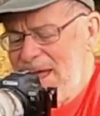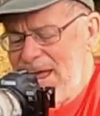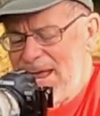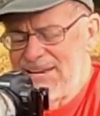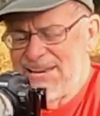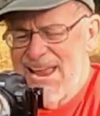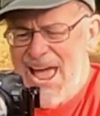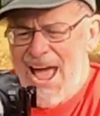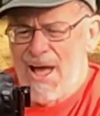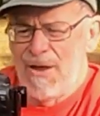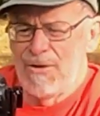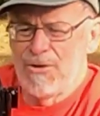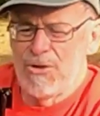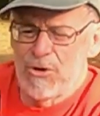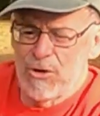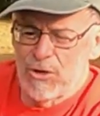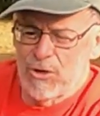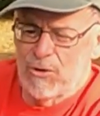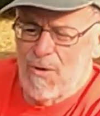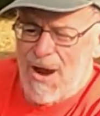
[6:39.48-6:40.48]
And now
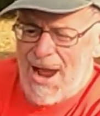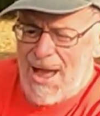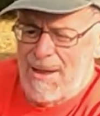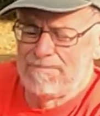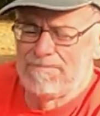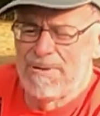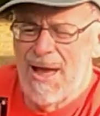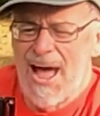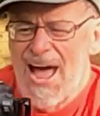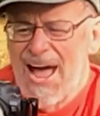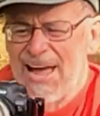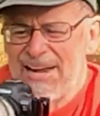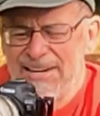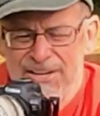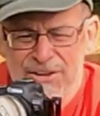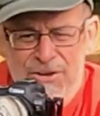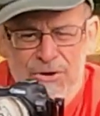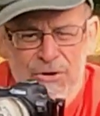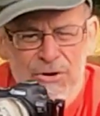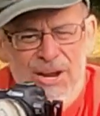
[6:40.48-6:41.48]
your ground
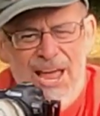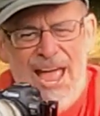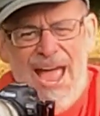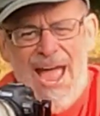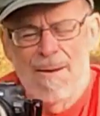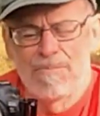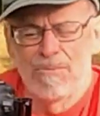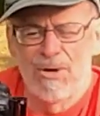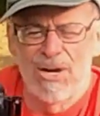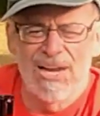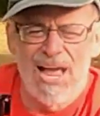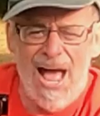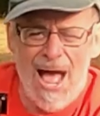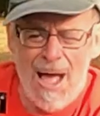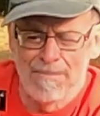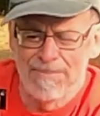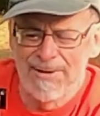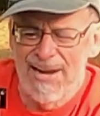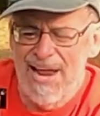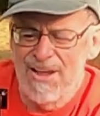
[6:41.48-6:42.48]
pod and your camera
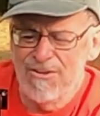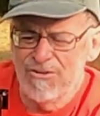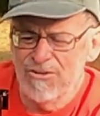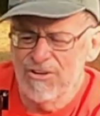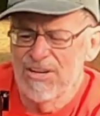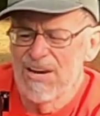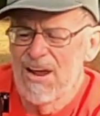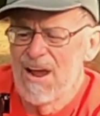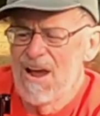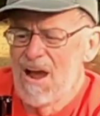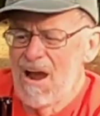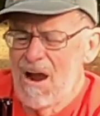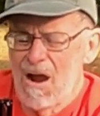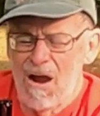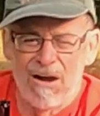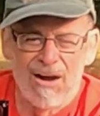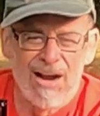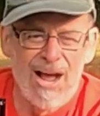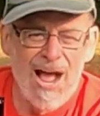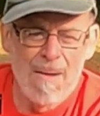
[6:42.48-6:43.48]
combination
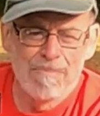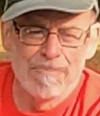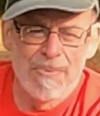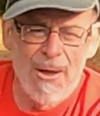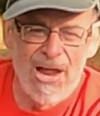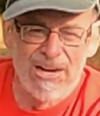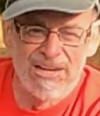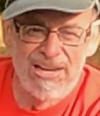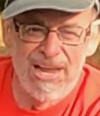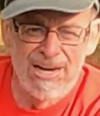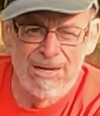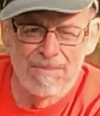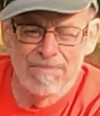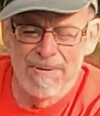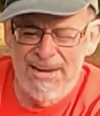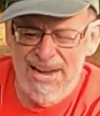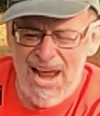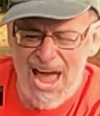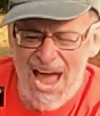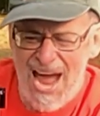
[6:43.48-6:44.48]
are up a little
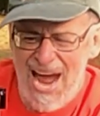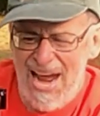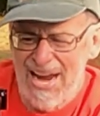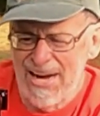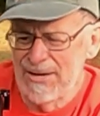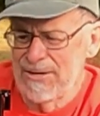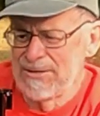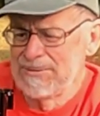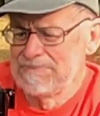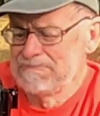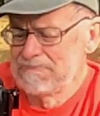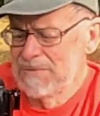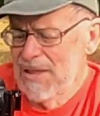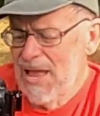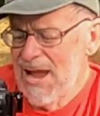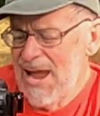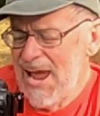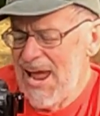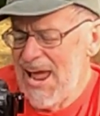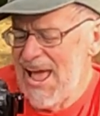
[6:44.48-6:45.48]
bit higher.
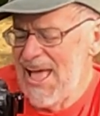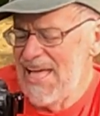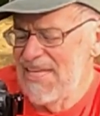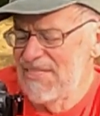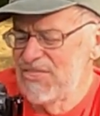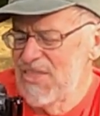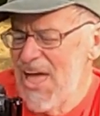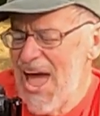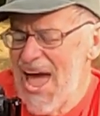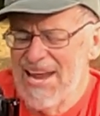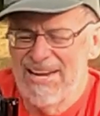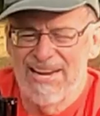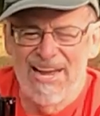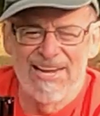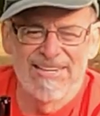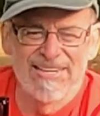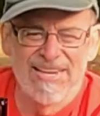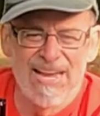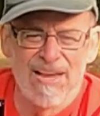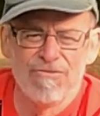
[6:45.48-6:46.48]
And
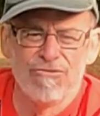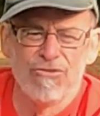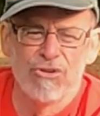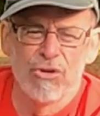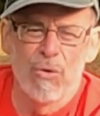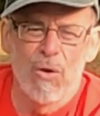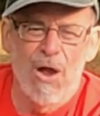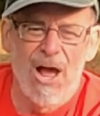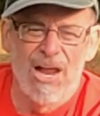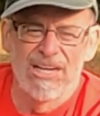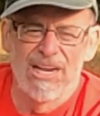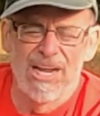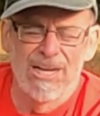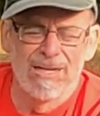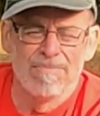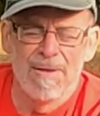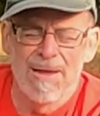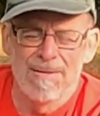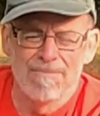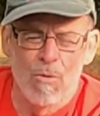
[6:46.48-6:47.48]
that gives you a
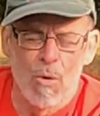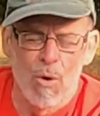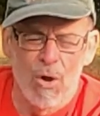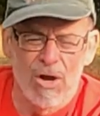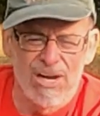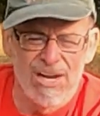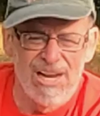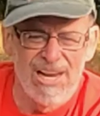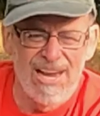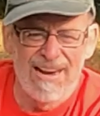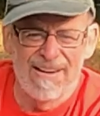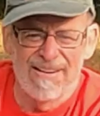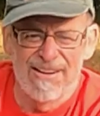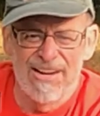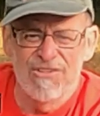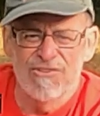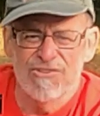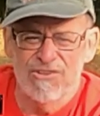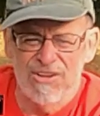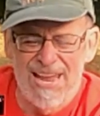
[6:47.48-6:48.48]
little bit more
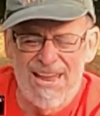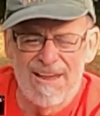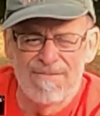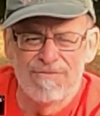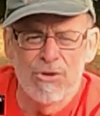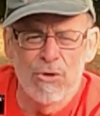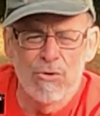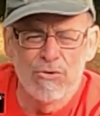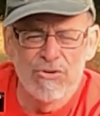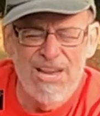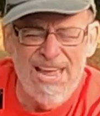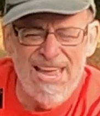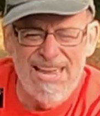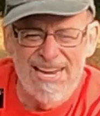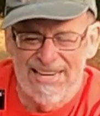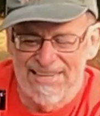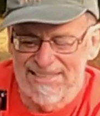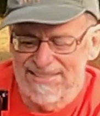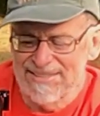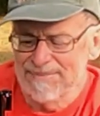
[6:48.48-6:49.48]
clearance if you
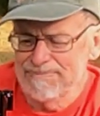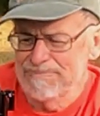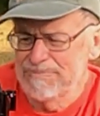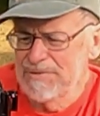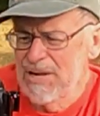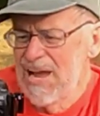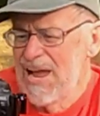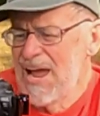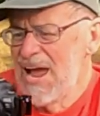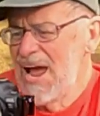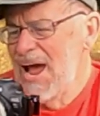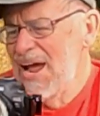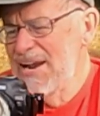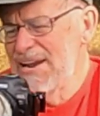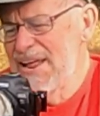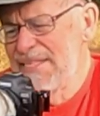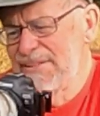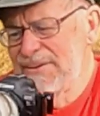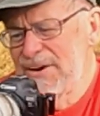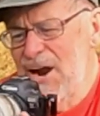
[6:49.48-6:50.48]
need it.
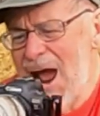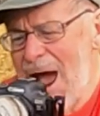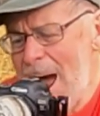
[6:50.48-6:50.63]
Another